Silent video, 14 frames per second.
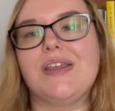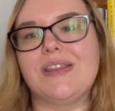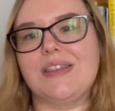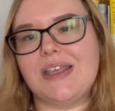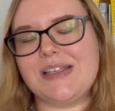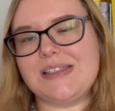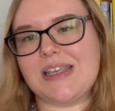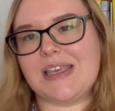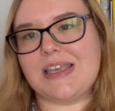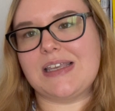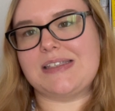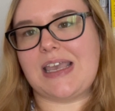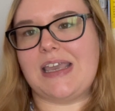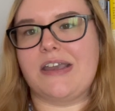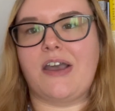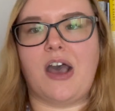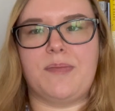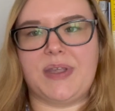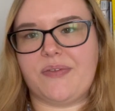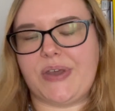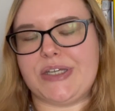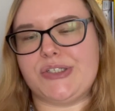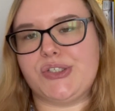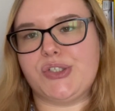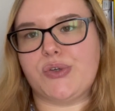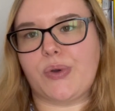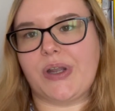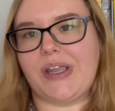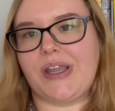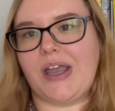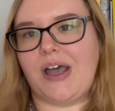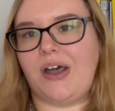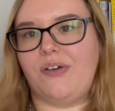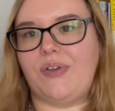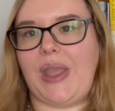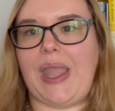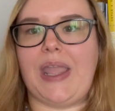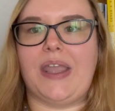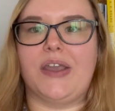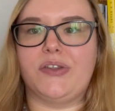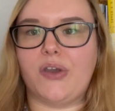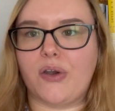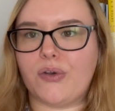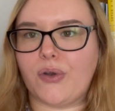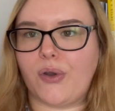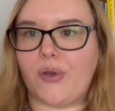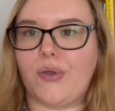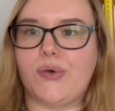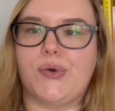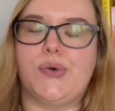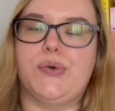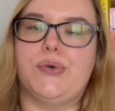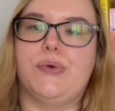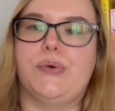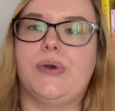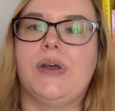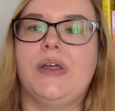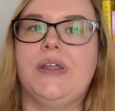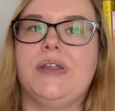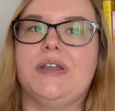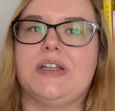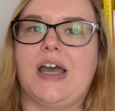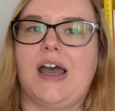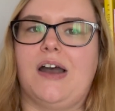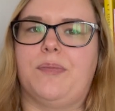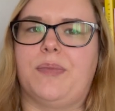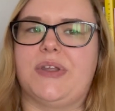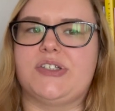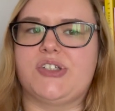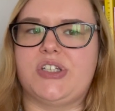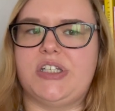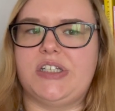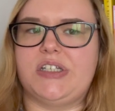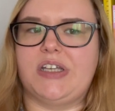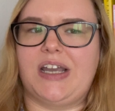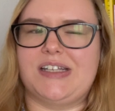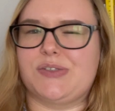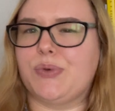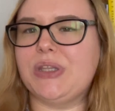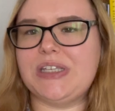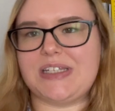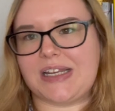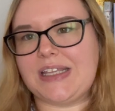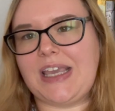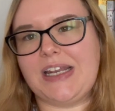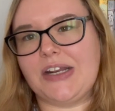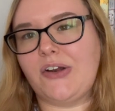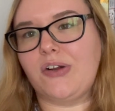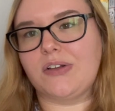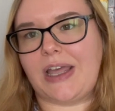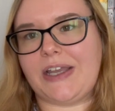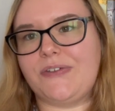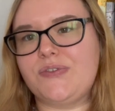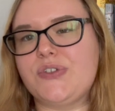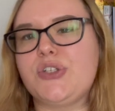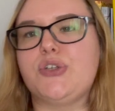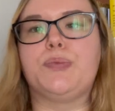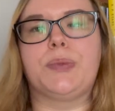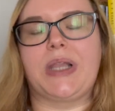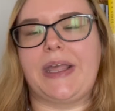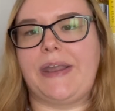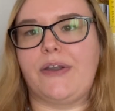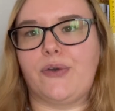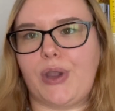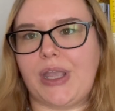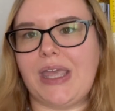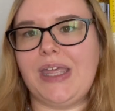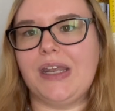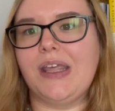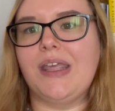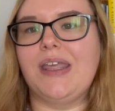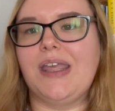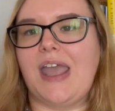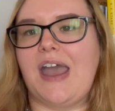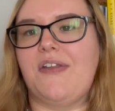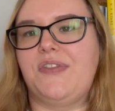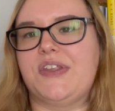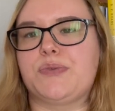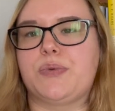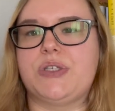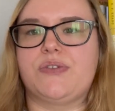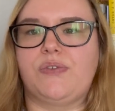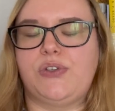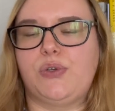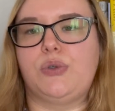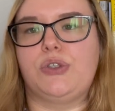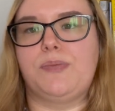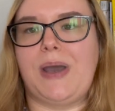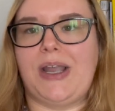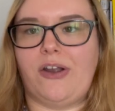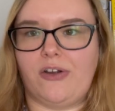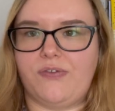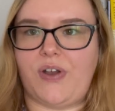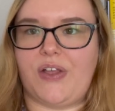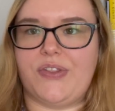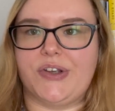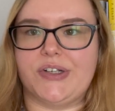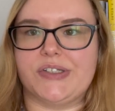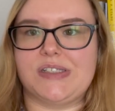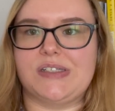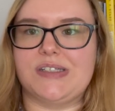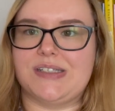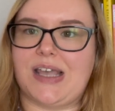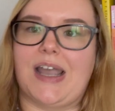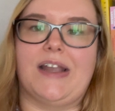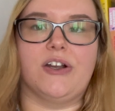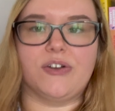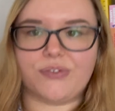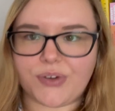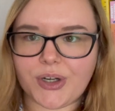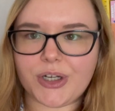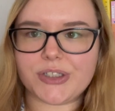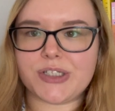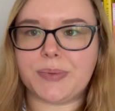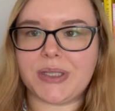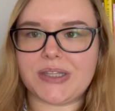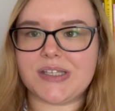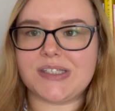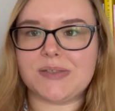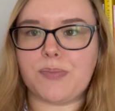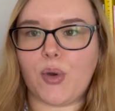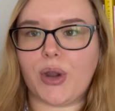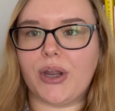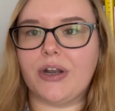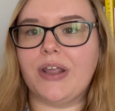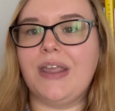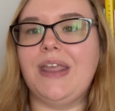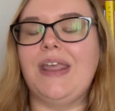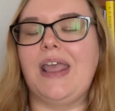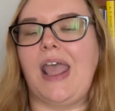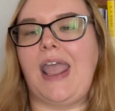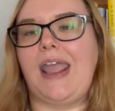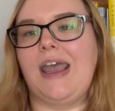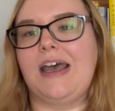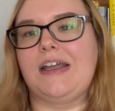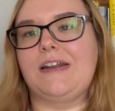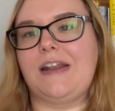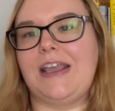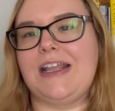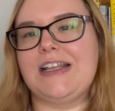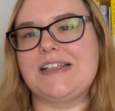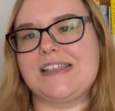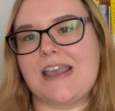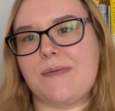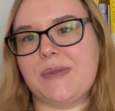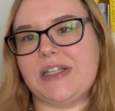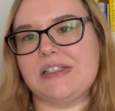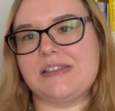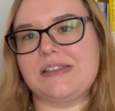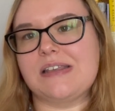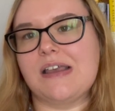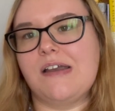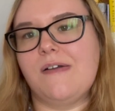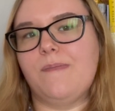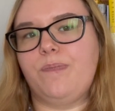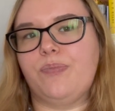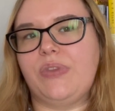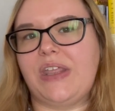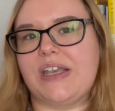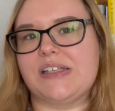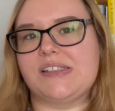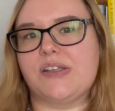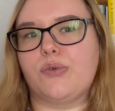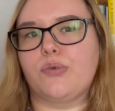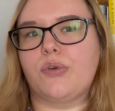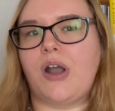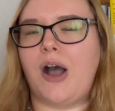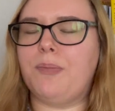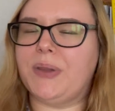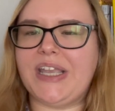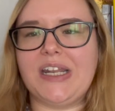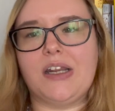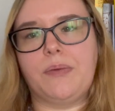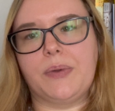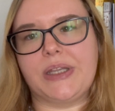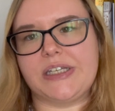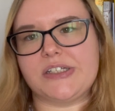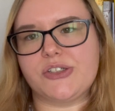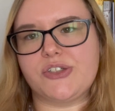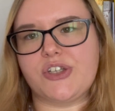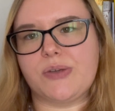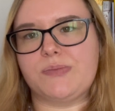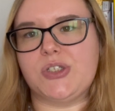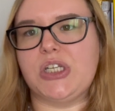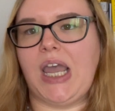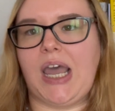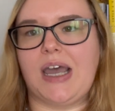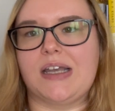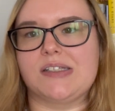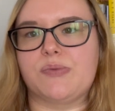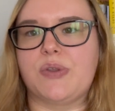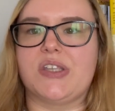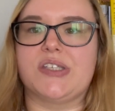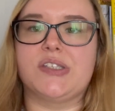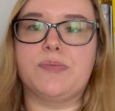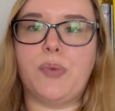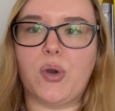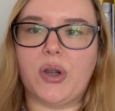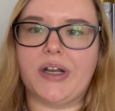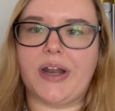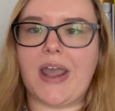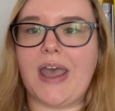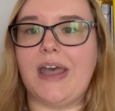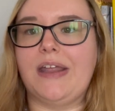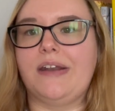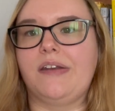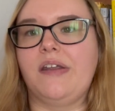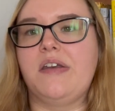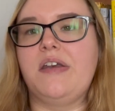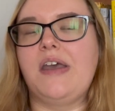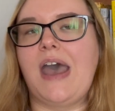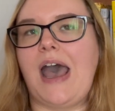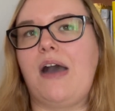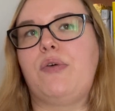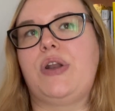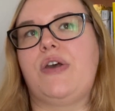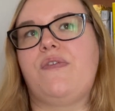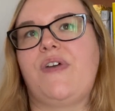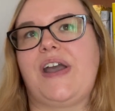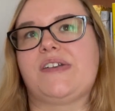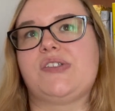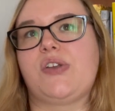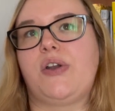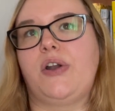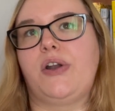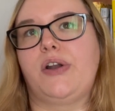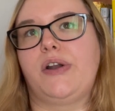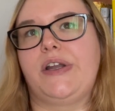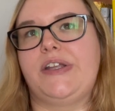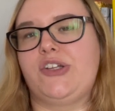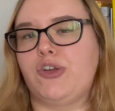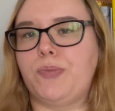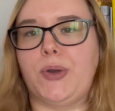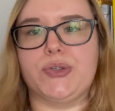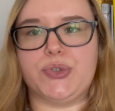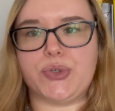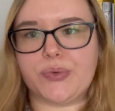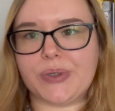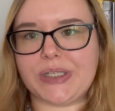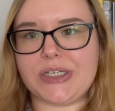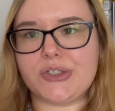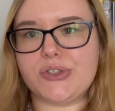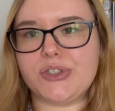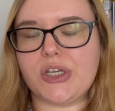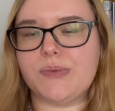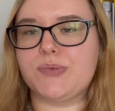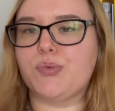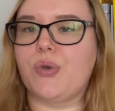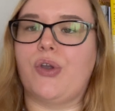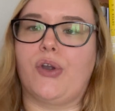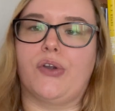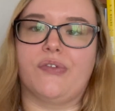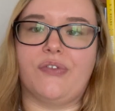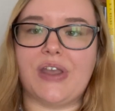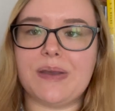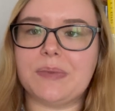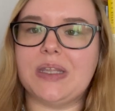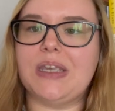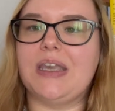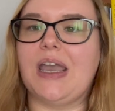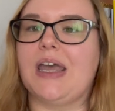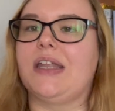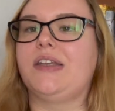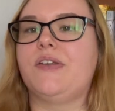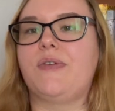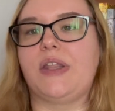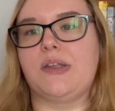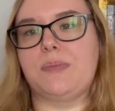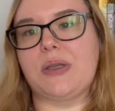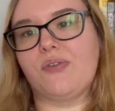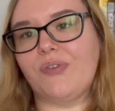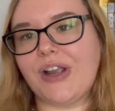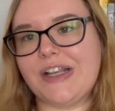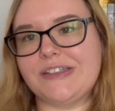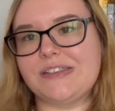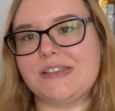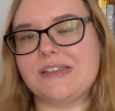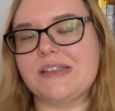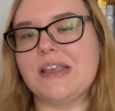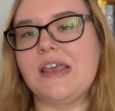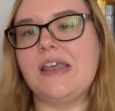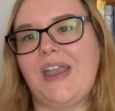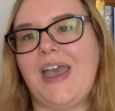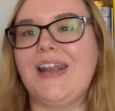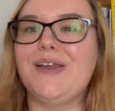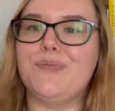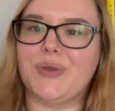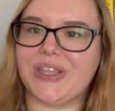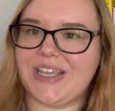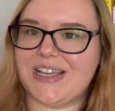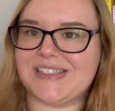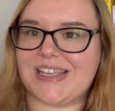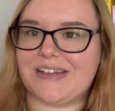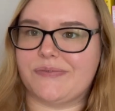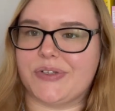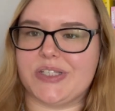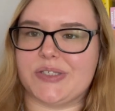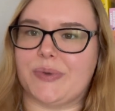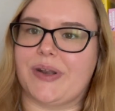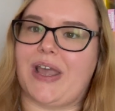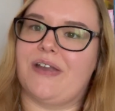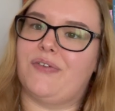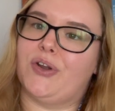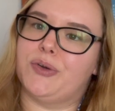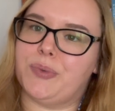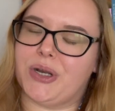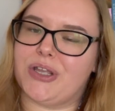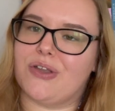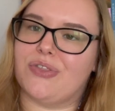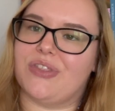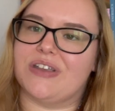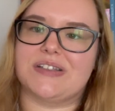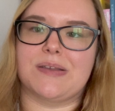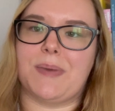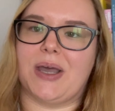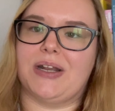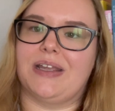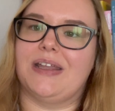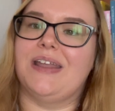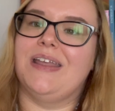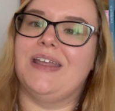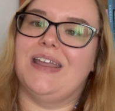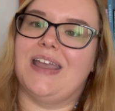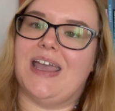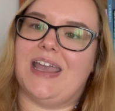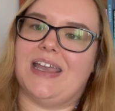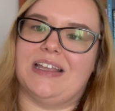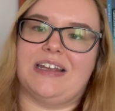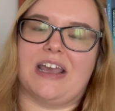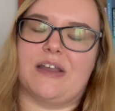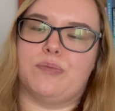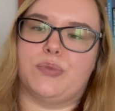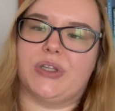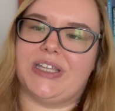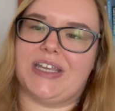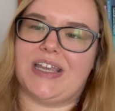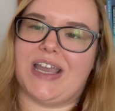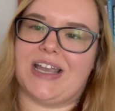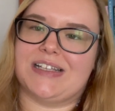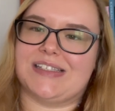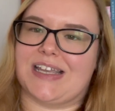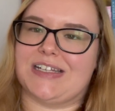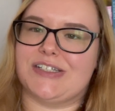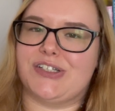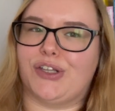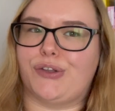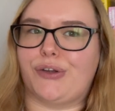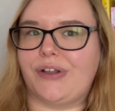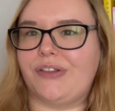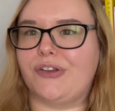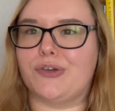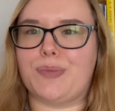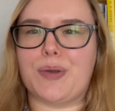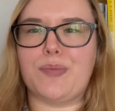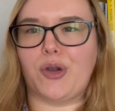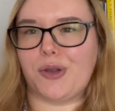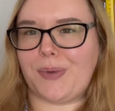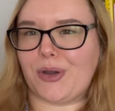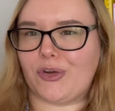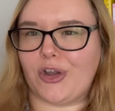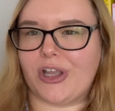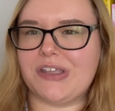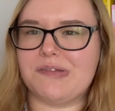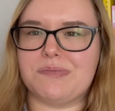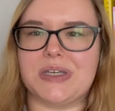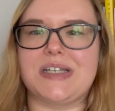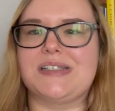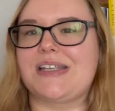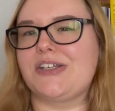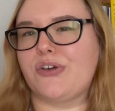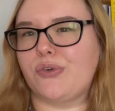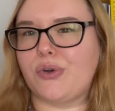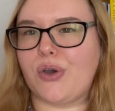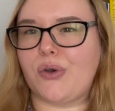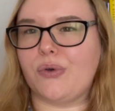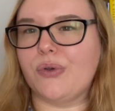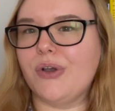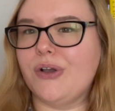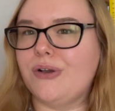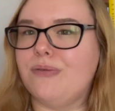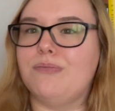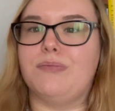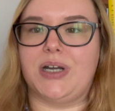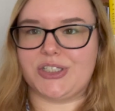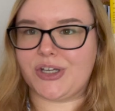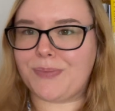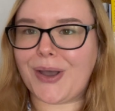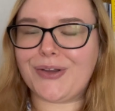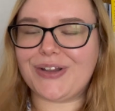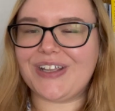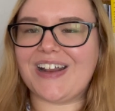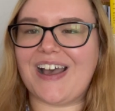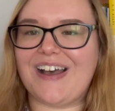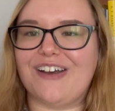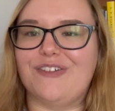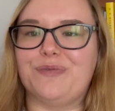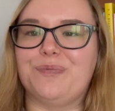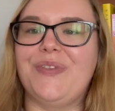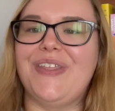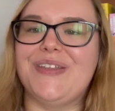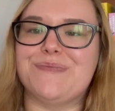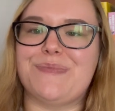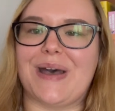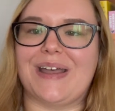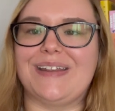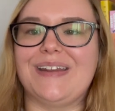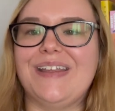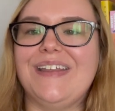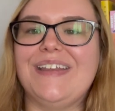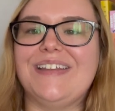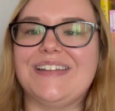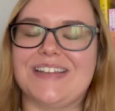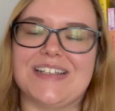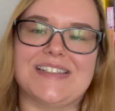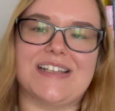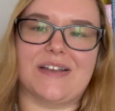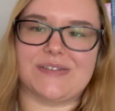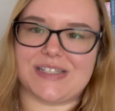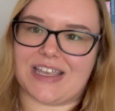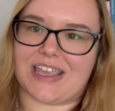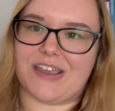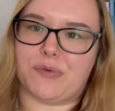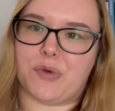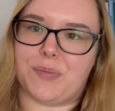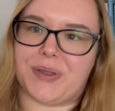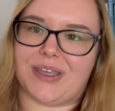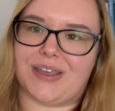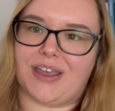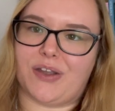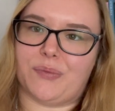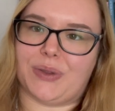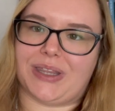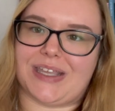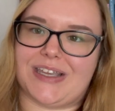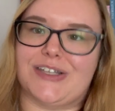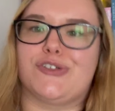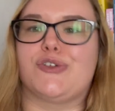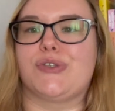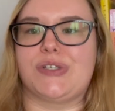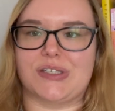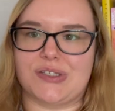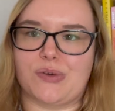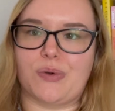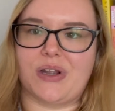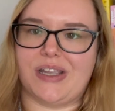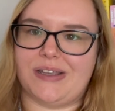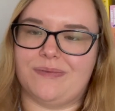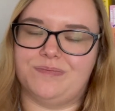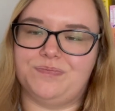This is a coming of age story of a young girl who um, she has really dedicated her life to playing cricket and this was fueled by her father's desire for her to play this sport and it examines this complicated relationship she has with this sport and how it affects her interpersonal relationships with her family and developing friends. And I'm really excited for this one. I've heard pretty good things about it and I'm really excited to learn a little bit more about cricket because I don't know much about it, um, but this sounds like it will be a really interesting story.